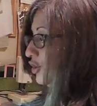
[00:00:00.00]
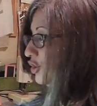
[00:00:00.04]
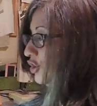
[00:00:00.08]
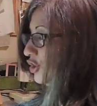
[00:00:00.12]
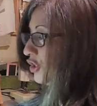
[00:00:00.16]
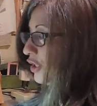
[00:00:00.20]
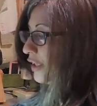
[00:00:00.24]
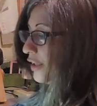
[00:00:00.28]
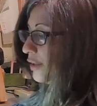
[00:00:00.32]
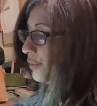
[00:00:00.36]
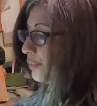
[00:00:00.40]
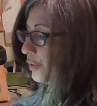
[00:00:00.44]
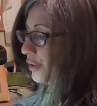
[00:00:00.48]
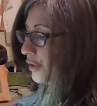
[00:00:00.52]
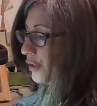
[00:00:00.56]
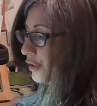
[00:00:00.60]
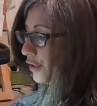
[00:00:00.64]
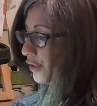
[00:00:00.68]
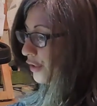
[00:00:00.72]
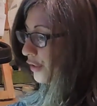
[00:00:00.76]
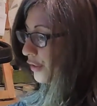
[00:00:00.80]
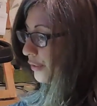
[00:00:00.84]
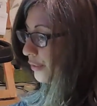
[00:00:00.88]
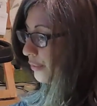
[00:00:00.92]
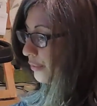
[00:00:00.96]
share with
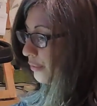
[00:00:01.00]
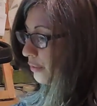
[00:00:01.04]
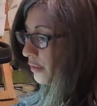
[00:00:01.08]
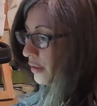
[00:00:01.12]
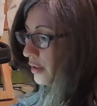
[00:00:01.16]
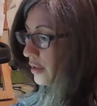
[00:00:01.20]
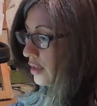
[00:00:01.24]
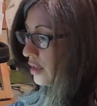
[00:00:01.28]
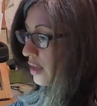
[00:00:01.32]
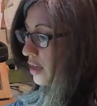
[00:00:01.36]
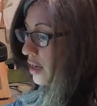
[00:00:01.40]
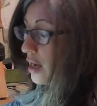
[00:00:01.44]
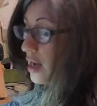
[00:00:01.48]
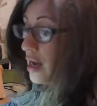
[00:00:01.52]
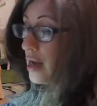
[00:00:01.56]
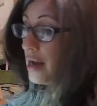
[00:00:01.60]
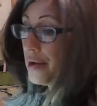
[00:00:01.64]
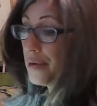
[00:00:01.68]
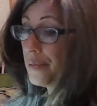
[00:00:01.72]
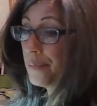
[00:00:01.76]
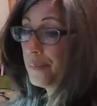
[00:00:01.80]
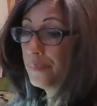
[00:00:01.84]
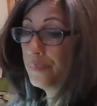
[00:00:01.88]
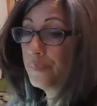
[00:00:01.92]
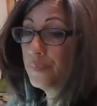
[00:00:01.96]
you
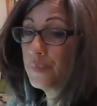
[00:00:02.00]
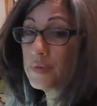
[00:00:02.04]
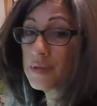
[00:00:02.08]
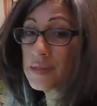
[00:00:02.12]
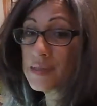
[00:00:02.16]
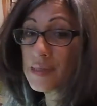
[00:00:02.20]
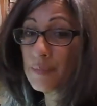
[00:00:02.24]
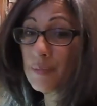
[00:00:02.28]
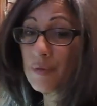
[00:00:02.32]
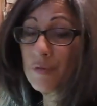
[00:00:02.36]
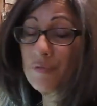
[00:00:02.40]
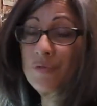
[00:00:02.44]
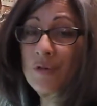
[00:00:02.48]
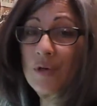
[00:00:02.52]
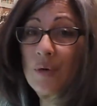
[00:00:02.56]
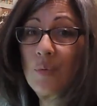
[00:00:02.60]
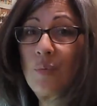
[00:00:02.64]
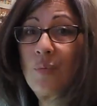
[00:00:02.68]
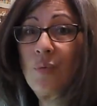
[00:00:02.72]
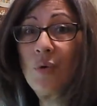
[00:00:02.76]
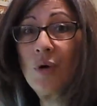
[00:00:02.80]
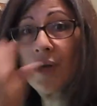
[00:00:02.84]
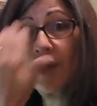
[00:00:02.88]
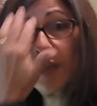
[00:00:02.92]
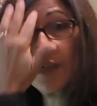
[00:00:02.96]
some of the
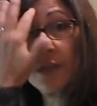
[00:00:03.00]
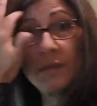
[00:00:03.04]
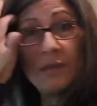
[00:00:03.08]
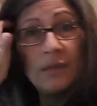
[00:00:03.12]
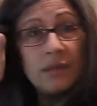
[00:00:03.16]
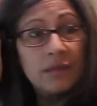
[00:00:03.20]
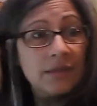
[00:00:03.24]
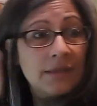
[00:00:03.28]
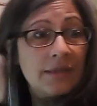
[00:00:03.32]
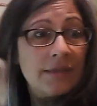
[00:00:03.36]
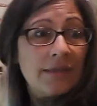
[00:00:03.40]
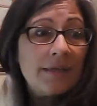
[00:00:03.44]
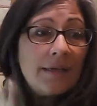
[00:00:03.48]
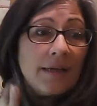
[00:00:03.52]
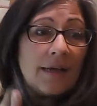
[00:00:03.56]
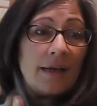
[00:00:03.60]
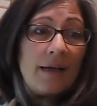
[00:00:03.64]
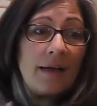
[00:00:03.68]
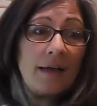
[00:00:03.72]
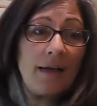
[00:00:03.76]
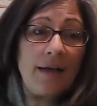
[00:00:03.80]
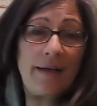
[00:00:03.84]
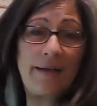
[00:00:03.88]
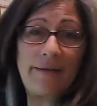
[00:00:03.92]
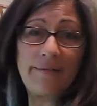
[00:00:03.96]
wool.
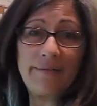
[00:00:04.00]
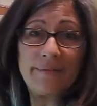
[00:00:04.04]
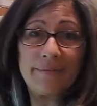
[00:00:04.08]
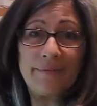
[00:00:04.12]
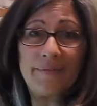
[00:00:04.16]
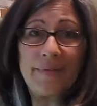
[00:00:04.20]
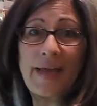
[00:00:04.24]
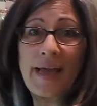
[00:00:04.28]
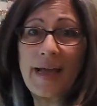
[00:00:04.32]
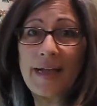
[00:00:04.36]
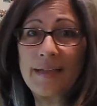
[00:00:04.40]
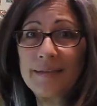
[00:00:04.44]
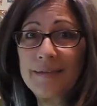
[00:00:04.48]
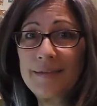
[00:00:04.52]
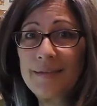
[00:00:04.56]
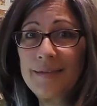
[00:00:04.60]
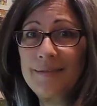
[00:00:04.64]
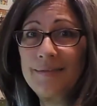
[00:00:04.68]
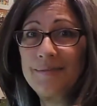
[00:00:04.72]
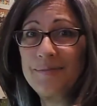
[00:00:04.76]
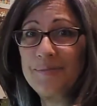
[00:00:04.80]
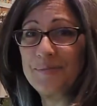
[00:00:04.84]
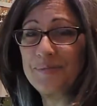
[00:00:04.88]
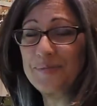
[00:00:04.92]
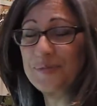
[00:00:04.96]

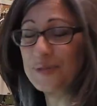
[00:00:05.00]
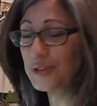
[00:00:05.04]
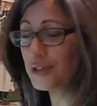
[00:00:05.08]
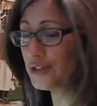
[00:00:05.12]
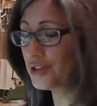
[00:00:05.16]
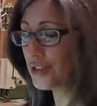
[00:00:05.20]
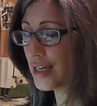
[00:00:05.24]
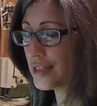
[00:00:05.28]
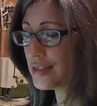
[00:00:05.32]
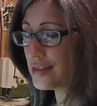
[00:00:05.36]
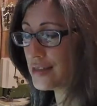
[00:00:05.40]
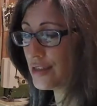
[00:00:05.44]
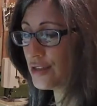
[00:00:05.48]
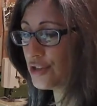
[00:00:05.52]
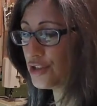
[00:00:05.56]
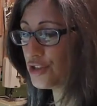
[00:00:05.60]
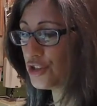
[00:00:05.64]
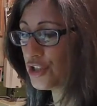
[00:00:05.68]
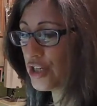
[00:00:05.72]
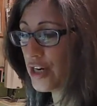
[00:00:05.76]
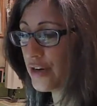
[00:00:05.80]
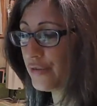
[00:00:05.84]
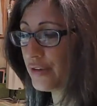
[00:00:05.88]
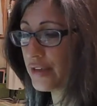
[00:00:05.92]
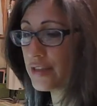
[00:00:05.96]
Alan suggested
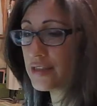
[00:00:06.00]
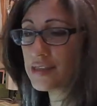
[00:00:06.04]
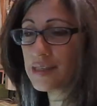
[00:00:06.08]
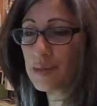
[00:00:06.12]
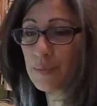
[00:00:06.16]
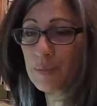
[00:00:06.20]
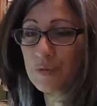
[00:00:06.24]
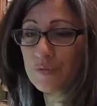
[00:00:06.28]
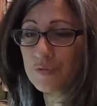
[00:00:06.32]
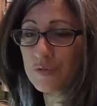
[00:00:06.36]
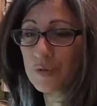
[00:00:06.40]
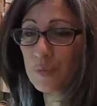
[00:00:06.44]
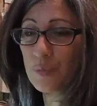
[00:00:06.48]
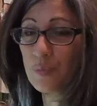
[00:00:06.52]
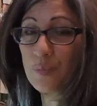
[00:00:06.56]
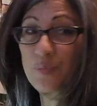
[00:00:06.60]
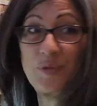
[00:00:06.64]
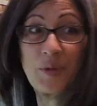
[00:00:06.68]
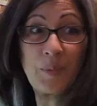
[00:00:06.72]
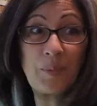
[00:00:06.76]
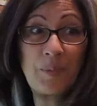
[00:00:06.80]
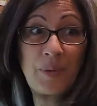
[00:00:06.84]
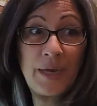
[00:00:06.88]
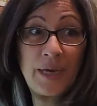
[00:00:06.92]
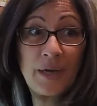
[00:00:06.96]
sharing some of
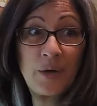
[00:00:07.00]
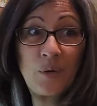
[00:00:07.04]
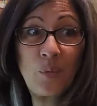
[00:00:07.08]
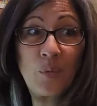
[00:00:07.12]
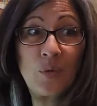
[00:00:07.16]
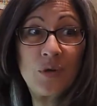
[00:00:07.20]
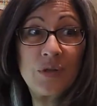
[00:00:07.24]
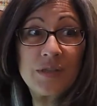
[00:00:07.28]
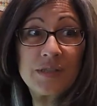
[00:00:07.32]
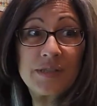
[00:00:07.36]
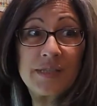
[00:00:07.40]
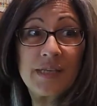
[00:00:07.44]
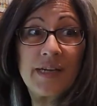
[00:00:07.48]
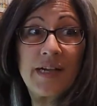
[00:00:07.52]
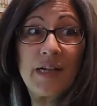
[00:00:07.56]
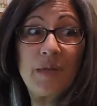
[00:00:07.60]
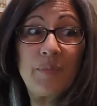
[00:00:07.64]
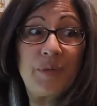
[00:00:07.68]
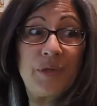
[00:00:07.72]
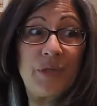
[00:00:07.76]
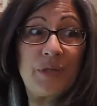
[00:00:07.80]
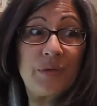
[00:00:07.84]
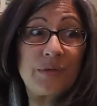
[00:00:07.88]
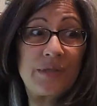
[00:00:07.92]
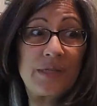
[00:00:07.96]
the pink wools that
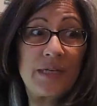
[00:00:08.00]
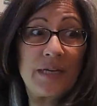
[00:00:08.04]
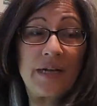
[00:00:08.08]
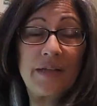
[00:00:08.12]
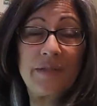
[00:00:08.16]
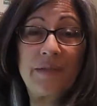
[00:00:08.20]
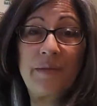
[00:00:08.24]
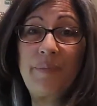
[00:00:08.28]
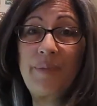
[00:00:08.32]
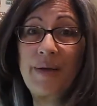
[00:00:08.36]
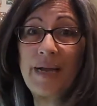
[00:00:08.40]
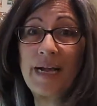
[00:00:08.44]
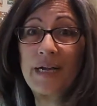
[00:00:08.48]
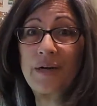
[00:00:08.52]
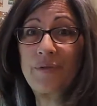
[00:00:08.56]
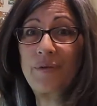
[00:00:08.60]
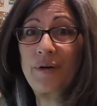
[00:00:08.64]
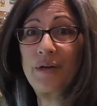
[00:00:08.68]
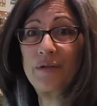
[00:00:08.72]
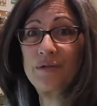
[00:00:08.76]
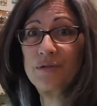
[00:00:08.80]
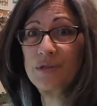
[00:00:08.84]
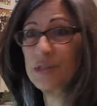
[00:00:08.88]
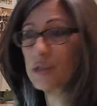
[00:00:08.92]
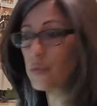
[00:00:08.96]
I'll be using on the
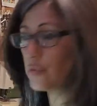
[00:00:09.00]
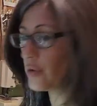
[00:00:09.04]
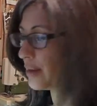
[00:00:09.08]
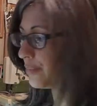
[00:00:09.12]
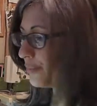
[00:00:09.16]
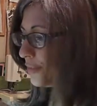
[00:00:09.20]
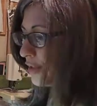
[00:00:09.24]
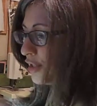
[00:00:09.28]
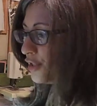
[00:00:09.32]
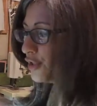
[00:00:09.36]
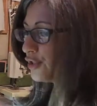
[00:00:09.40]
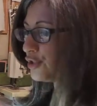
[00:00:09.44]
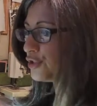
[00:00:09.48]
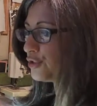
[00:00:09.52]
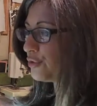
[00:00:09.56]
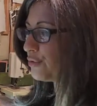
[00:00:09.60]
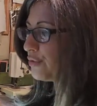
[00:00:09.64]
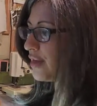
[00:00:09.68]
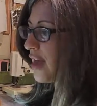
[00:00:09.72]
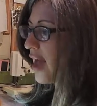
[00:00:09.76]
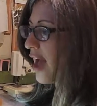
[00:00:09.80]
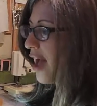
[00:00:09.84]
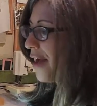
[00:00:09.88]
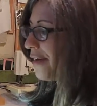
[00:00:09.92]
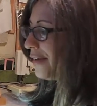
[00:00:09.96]
background, so I'm going to do
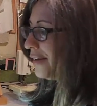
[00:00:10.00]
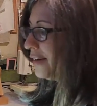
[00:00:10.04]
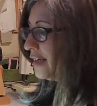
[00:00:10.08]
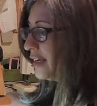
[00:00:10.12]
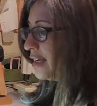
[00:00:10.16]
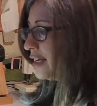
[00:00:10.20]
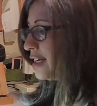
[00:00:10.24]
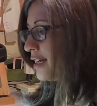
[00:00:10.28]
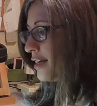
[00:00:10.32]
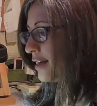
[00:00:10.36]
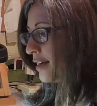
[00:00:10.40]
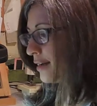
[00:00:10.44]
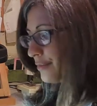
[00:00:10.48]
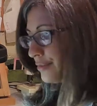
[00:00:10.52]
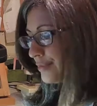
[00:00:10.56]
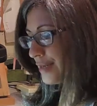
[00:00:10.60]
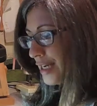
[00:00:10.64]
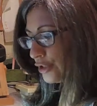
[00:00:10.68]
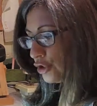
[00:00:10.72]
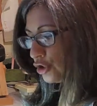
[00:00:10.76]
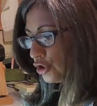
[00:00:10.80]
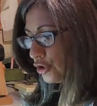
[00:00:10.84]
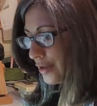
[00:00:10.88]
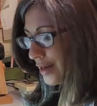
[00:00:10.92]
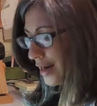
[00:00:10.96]
that. I'm
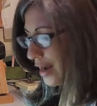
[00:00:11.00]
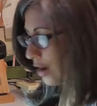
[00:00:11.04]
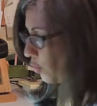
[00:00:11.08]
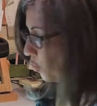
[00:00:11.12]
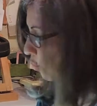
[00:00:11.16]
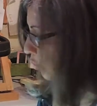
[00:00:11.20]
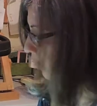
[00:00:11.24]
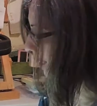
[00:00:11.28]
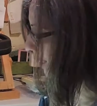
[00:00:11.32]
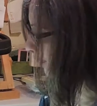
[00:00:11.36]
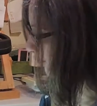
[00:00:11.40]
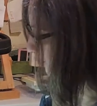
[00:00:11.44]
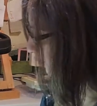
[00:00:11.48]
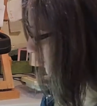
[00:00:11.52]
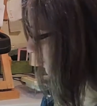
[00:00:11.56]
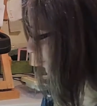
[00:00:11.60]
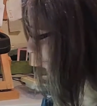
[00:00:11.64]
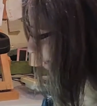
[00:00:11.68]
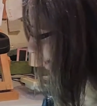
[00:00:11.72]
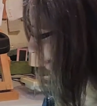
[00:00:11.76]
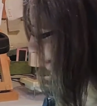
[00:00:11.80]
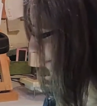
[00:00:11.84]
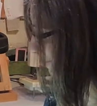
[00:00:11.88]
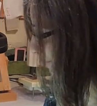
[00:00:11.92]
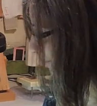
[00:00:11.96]
not sure how well you'll
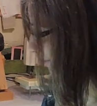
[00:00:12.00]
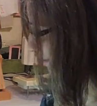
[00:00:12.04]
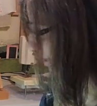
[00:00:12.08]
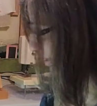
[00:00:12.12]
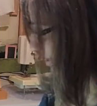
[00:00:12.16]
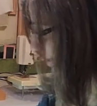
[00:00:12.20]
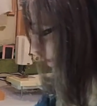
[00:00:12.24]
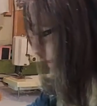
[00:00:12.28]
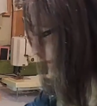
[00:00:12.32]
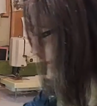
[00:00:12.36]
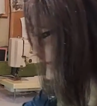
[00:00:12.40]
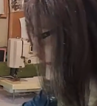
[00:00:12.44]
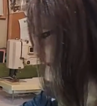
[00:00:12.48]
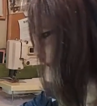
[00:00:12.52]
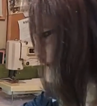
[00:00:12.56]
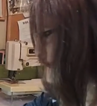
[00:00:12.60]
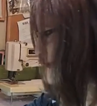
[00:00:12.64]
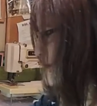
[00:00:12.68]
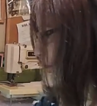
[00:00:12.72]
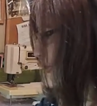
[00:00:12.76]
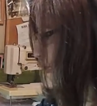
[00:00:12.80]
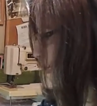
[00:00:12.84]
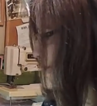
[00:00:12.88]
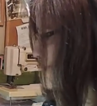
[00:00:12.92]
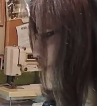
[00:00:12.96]
be able to see
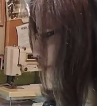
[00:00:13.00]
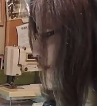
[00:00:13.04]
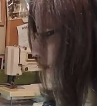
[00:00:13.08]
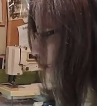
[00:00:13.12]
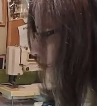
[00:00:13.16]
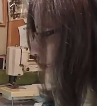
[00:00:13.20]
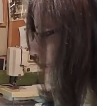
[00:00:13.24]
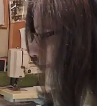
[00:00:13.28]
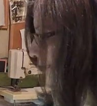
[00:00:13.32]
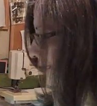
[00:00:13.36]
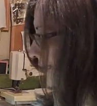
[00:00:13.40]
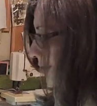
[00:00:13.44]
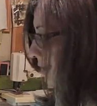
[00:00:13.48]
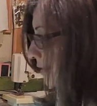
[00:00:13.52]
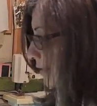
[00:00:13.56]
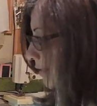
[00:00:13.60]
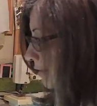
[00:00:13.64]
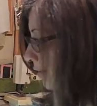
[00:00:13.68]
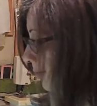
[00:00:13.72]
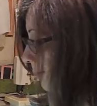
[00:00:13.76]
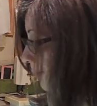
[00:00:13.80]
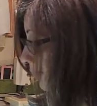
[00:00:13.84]
it, only because it's